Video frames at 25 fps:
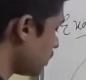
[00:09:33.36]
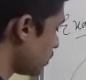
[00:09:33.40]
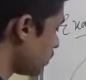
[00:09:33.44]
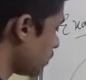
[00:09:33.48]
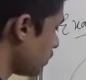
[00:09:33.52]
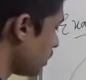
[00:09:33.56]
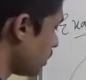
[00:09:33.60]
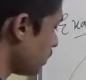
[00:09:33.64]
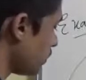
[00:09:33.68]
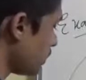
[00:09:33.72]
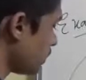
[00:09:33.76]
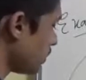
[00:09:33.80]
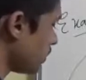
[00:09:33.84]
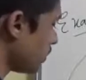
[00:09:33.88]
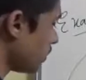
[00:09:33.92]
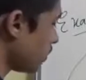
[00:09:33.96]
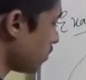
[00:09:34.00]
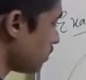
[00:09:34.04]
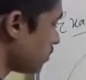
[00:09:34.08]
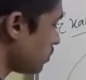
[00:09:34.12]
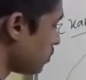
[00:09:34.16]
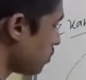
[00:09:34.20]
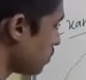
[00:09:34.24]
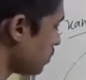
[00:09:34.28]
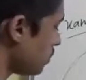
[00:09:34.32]
this equation.
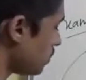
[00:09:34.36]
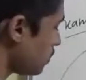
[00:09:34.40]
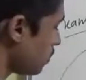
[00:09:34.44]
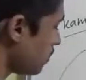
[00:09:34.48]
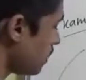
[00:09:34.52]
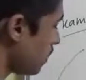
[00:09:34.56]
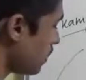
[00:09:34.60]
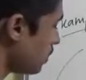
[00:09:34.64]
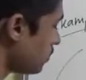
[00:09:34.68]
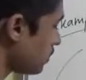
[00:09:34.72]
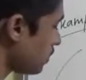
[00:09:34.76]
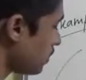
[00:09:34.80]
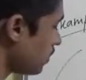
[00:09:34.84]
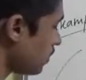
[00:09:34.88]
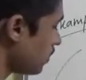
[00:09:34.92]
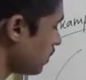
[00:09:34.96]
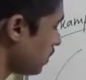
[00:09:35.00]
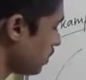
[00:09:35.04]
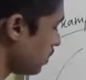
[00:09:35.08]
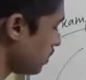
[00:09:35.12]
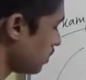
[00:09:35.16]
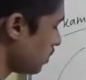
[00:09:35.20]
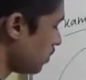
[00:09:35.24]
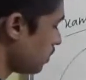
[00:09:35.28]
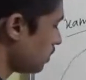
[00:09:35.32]
So this becomes
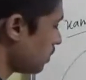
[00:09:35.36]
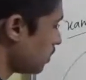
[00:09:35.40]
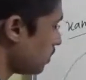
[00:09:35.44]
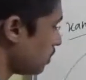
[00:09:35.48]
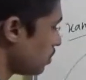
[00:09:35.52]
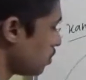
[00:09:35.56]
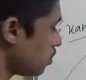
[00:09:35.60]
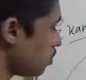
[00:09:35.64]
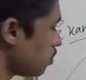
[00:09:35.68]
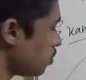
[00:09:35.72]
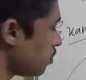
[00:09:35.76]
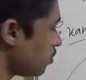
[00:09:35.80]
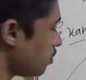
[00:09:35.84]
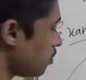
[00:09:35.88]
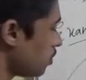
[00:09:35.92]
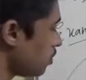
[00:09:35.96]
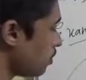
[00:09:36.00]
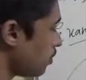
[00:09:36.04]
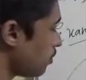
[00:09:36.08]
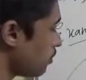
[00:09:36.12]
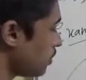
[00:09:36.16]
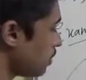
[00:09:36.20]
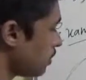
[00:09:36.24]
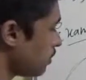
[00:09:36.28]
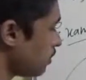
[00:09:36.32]
our new form
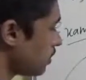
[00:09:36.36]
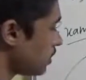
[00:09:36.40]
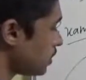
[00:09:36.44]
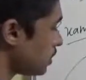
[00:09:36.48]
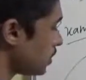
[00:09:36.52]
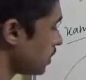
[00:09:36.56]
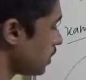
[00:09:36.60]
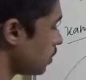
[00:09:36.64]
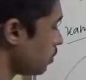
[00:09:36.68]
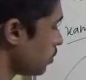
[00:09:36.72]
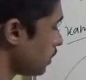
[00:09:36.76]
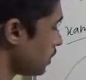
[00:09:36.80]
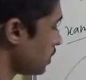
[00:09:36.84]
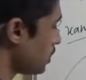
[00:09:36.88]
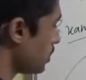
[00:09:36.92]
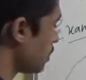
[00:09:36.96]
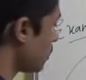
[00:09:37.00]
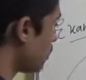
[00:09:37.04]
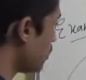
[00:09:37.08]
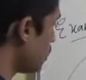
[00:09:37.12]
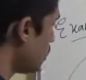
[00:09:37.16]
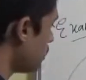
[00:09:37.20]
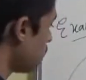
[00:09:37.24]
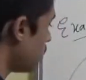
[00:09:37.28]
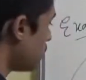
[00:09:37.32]
of the first equation.
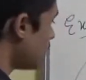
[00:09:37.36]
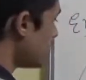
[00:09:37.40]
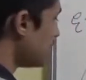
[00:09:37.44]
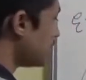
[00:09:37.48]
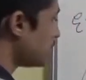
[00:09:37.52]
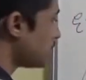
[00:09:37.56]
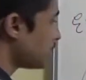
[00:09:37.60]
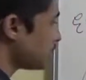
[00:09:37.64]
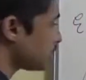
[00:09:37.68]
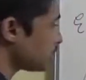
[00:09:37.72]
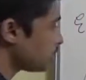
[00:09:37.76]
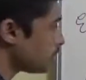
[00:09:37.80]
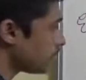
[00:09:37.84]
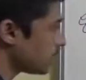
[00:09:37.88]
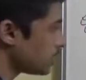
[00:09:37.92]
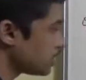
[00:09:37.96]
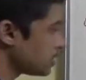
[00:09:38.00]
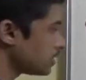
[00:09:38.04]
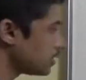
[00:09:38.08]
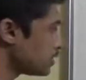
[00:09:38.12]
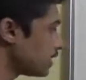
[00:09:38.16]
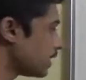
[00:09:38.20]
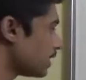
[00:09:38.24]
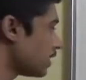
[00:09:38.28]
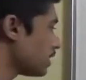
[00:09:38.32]
Let's
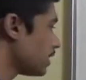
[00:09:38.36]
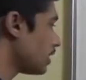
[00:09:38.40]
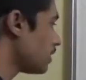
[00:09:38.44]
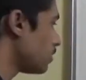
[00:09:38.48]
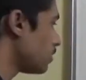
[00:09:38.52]
expand the second